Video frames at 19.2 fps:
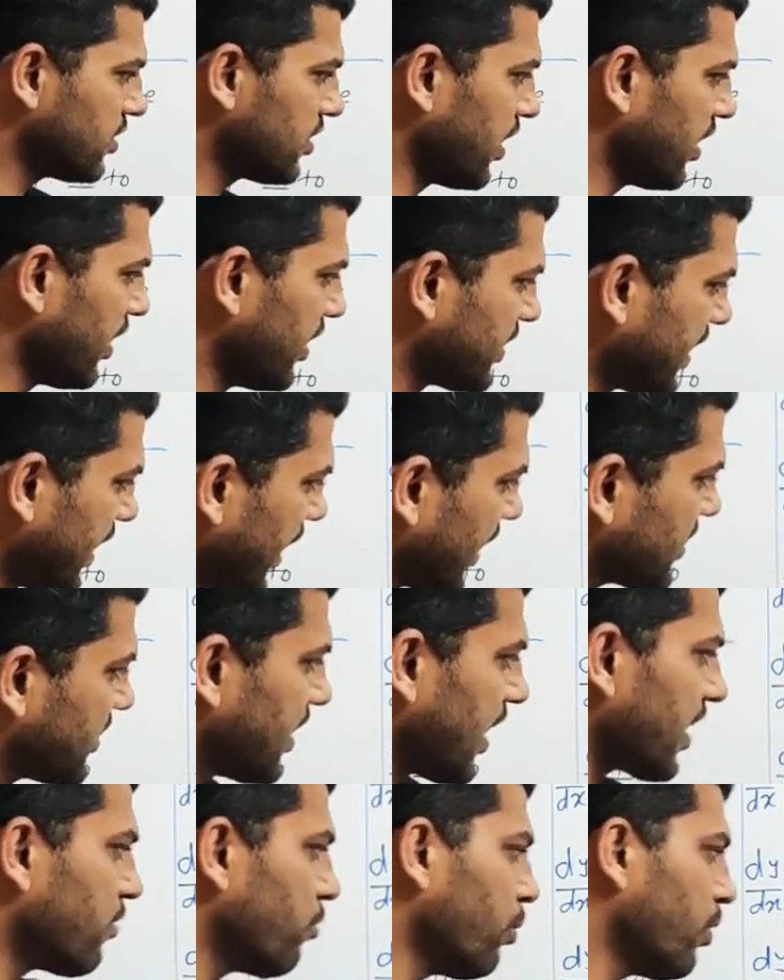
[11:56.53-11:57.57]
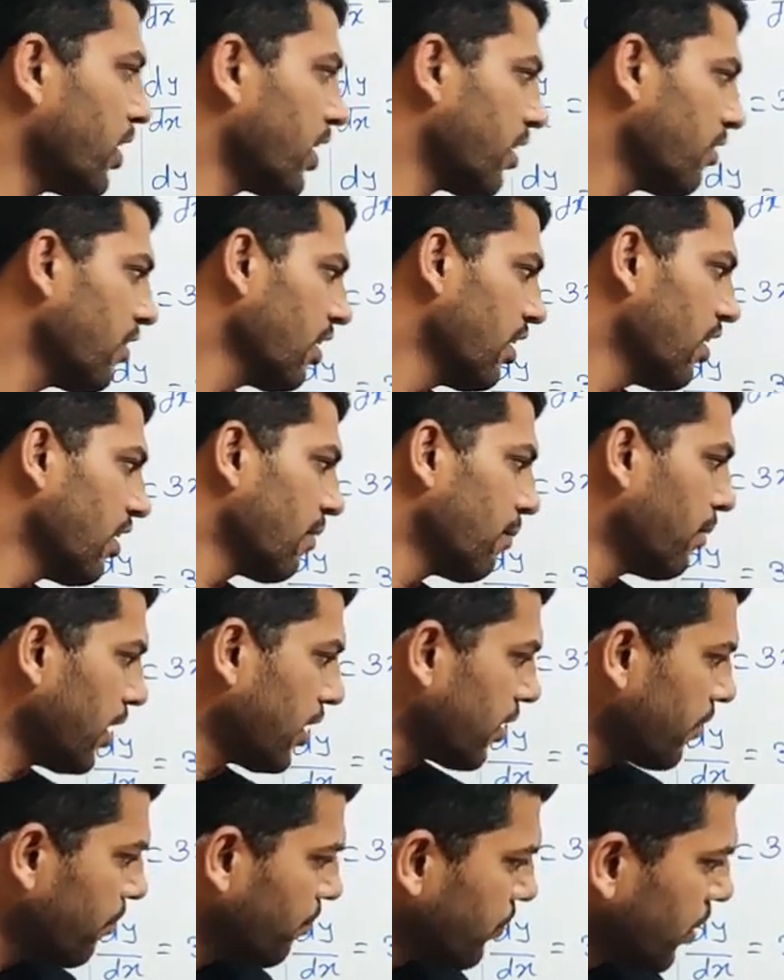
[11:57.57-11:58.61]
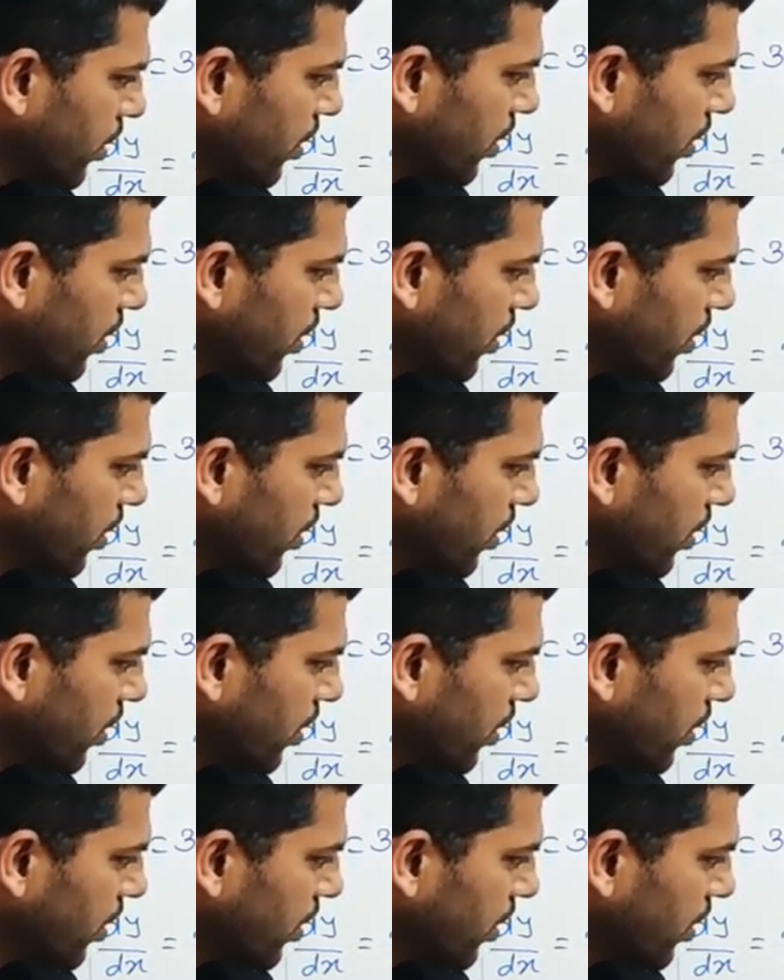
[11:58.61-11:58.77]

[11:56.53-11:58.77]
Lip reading: saying it's an exact one, but